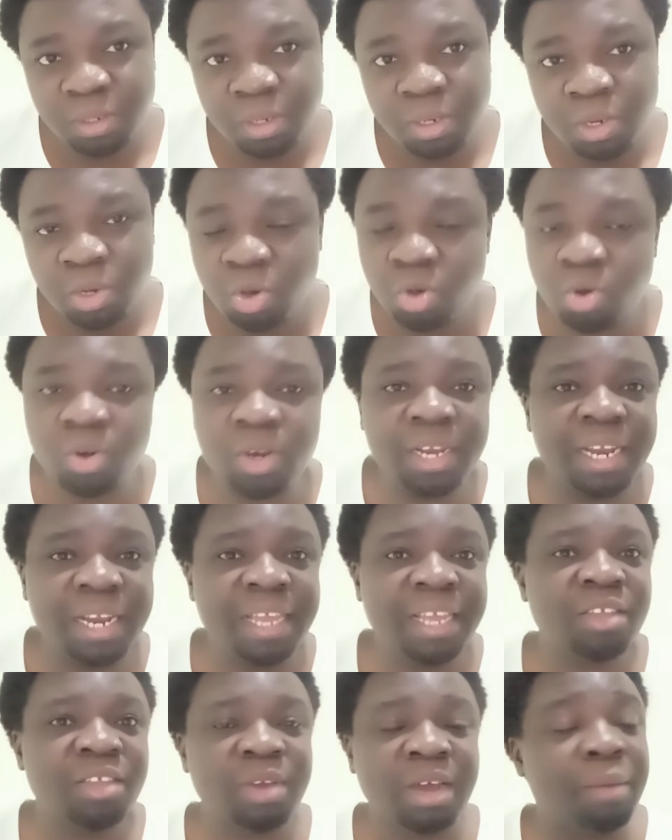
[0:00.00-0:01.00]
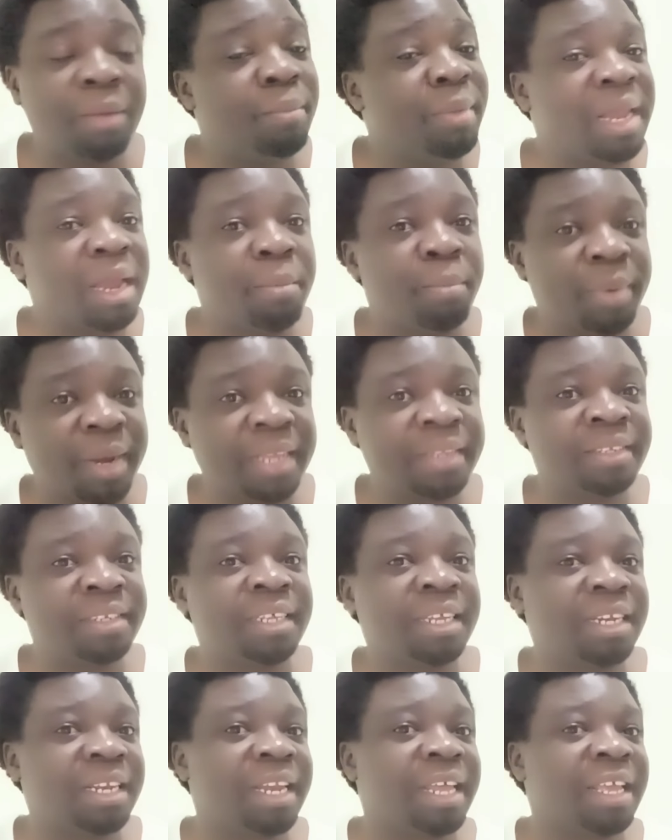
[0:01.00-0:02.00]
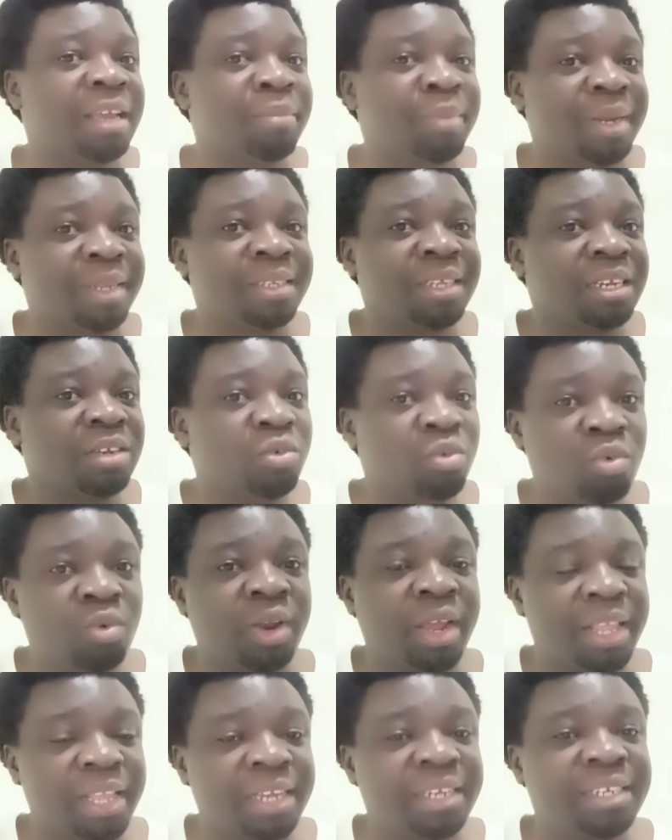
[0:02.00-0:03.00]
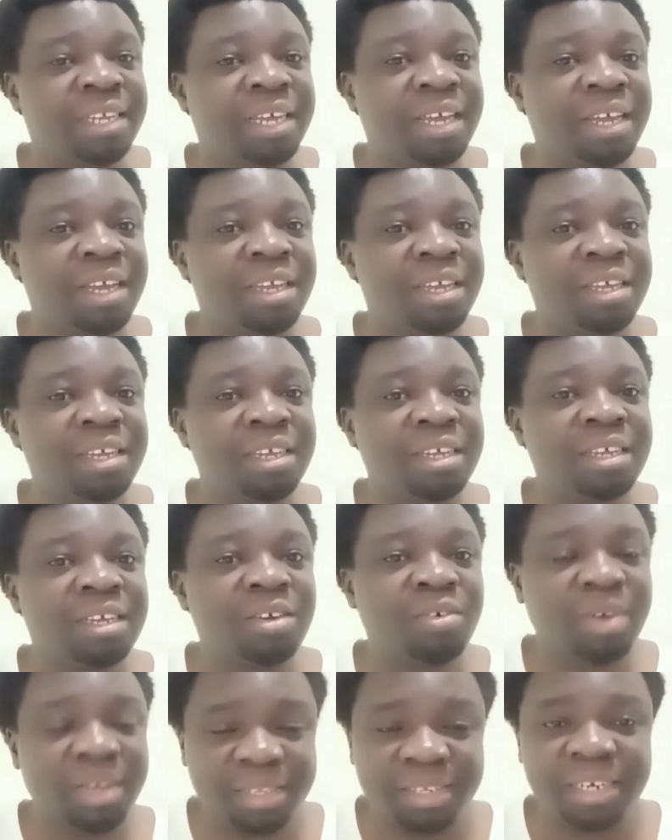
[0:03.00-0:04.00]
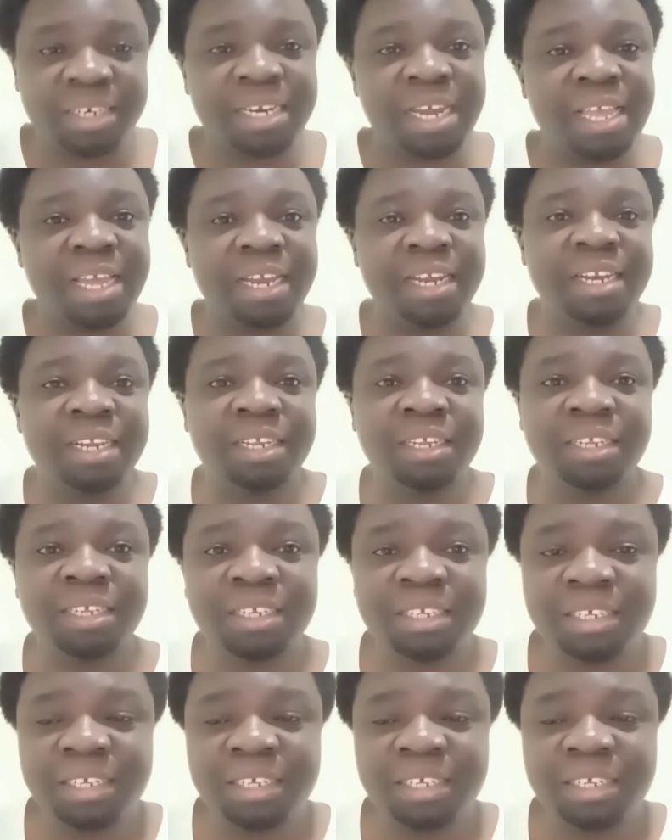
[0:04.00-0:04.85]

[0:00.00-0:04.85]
Or like you have been a president, like President Uhuru Kenyatta, who has retired.